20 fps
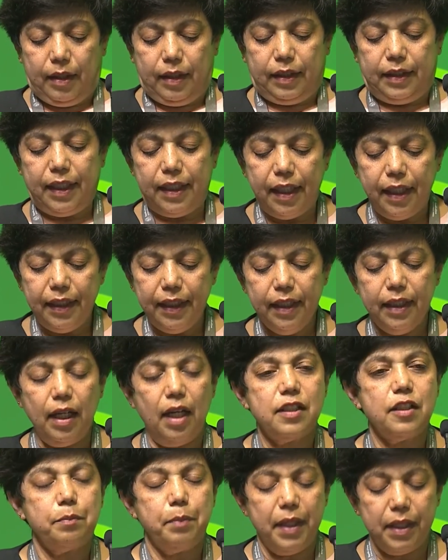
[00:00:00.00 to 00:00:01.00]
Genetic
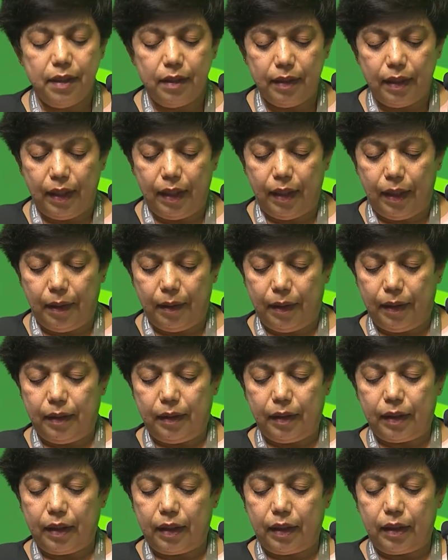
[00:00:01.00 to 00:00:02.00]
aspects
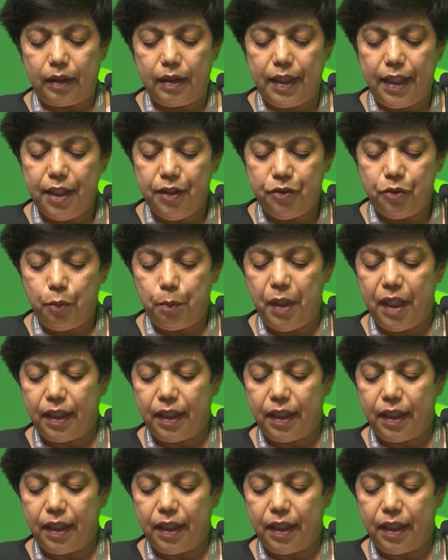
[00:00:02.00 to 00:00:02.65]
need to be